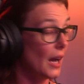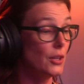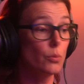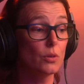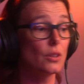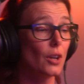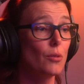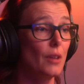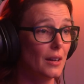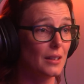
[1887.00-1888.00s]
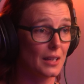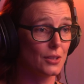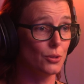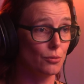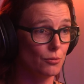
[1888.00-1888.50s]
And you wouldn't know that
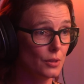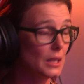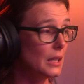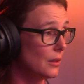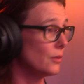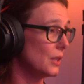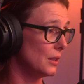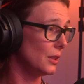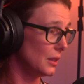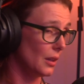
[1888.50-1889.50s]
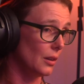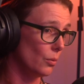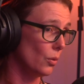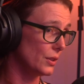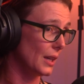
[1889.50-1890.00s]
unless you really looked in detail at
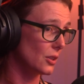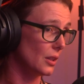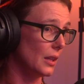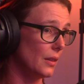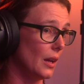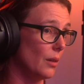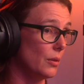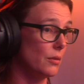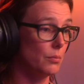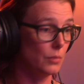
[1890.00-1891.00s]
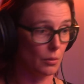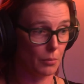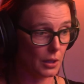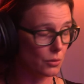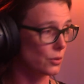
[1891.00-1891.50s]
what's actually in there with,
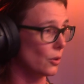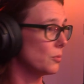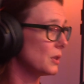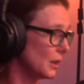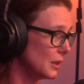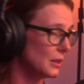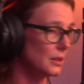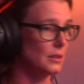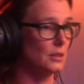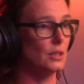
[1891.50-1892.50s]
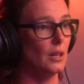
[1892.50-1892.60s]
microscope studies and